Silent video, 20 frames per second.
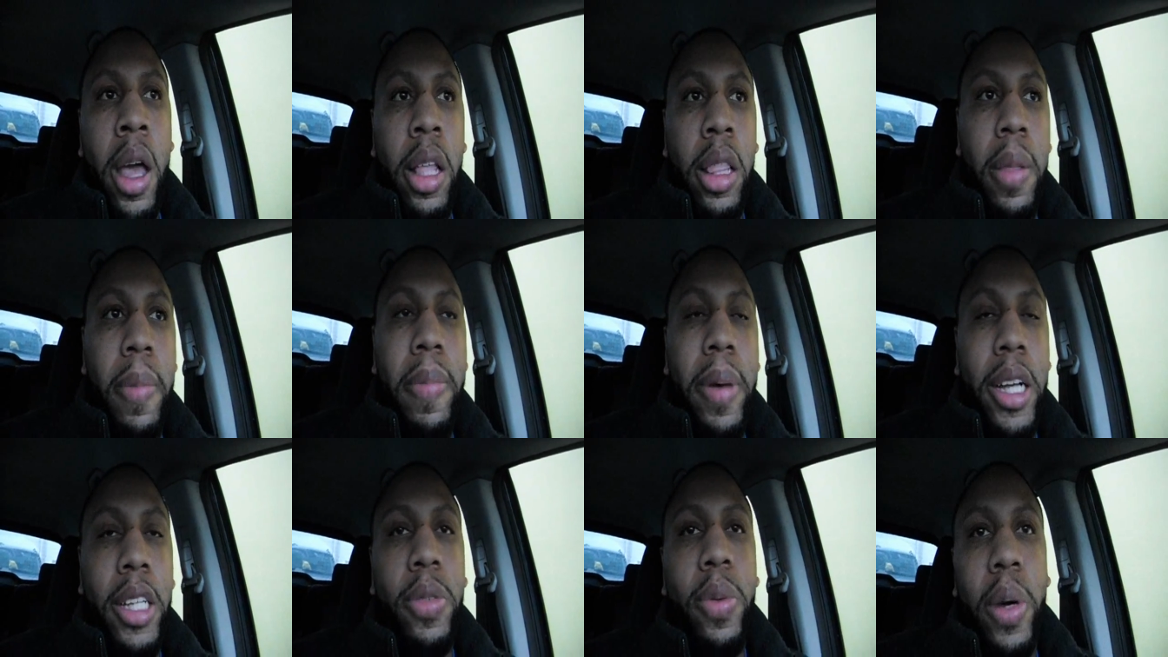the
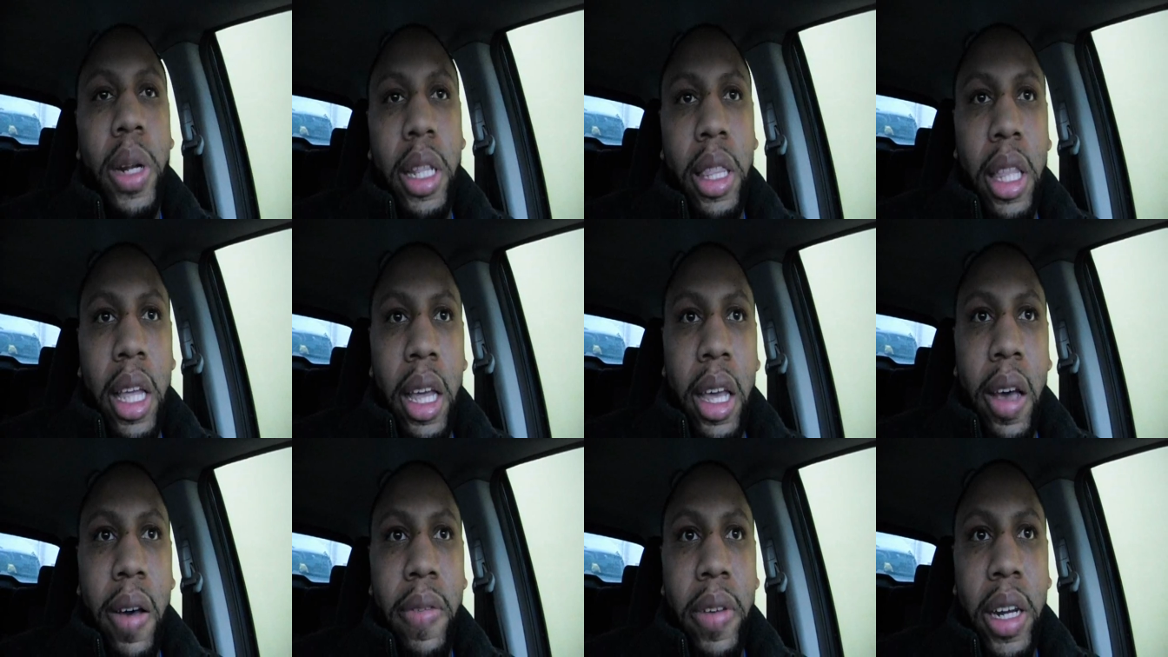best way to
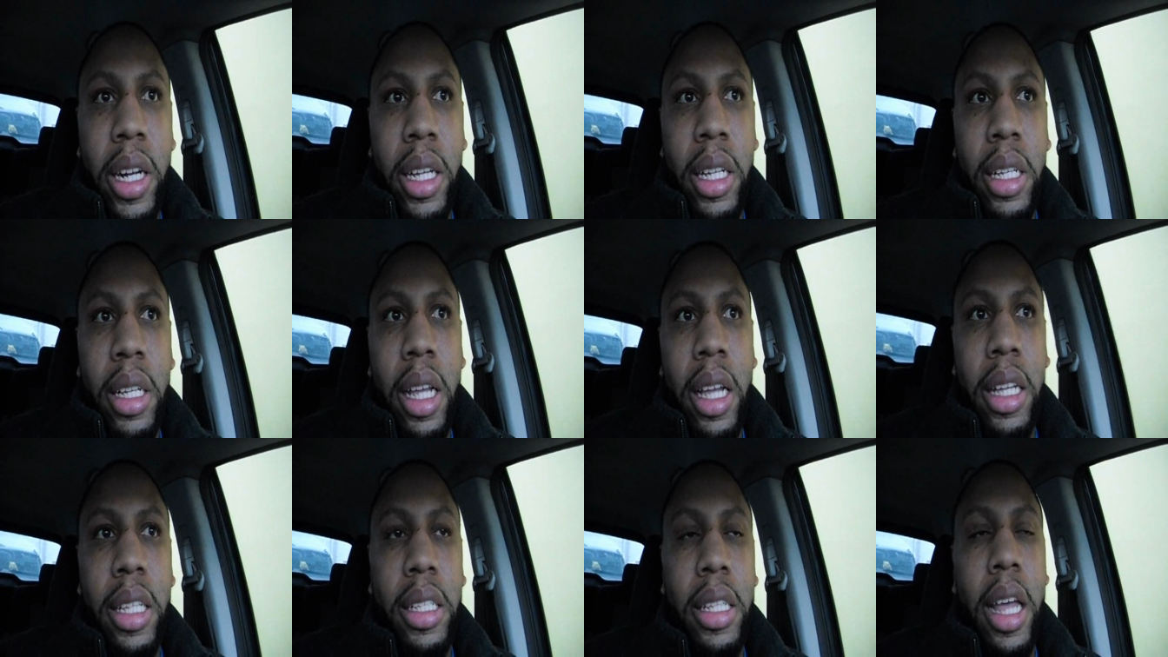think of it
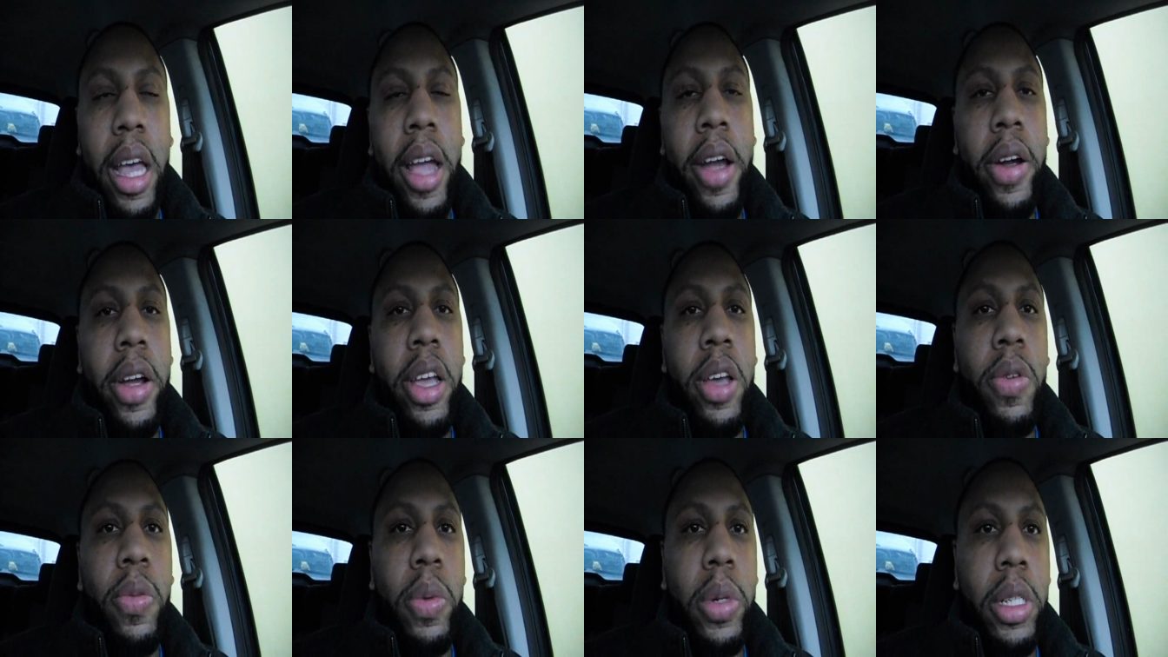is the
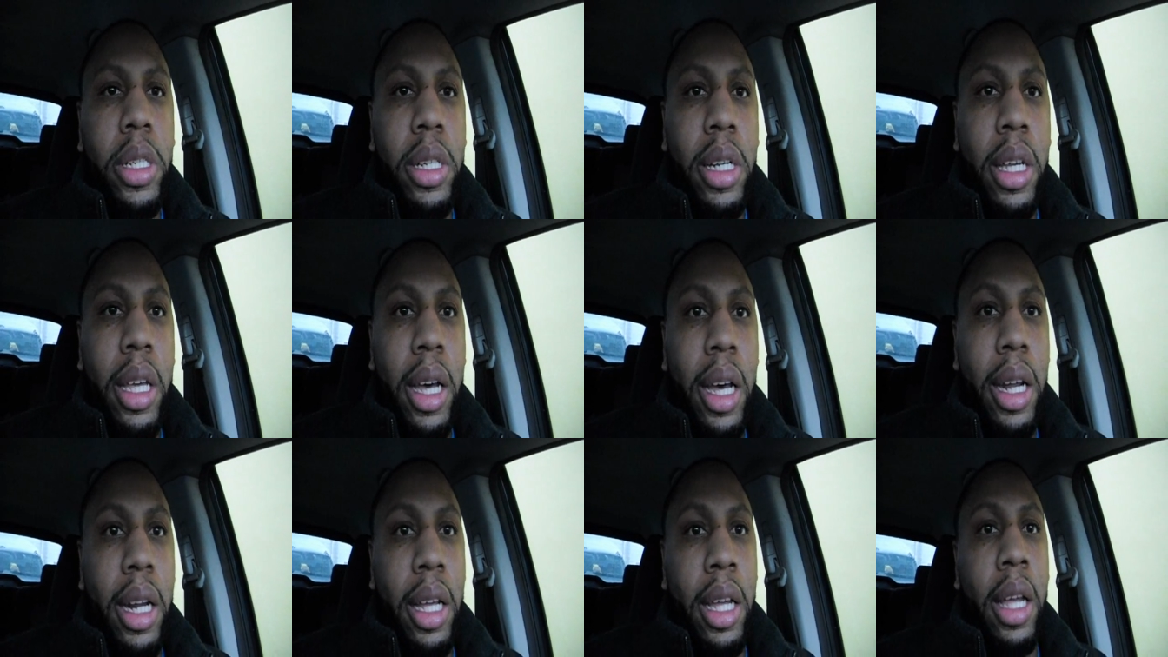area in which you're
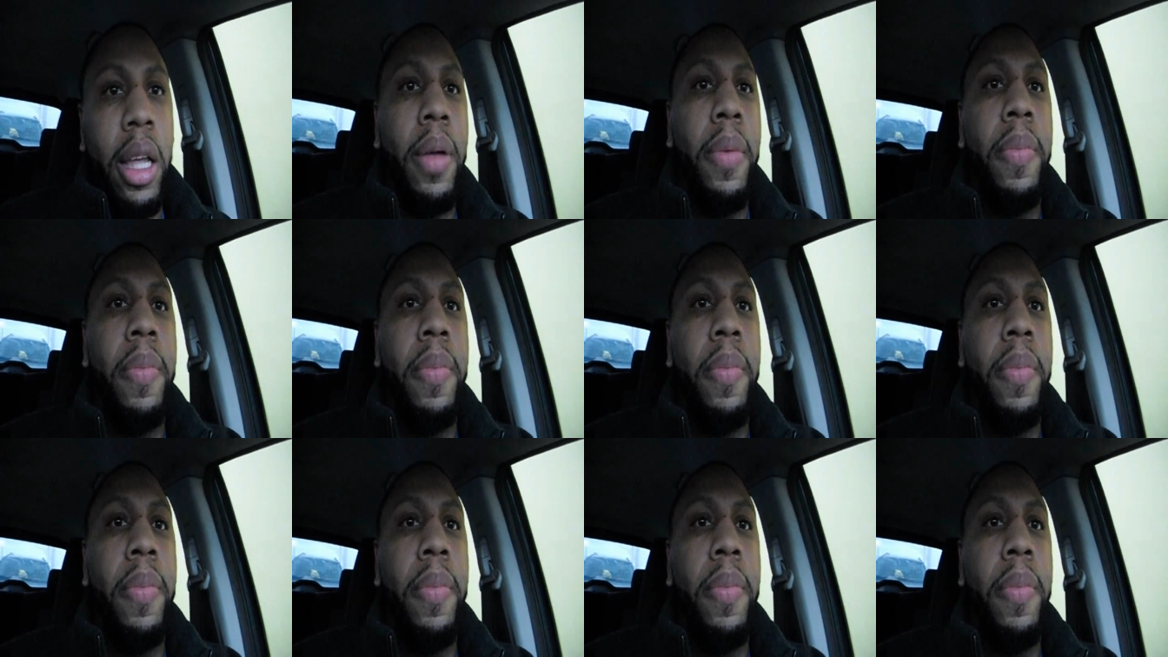cutting.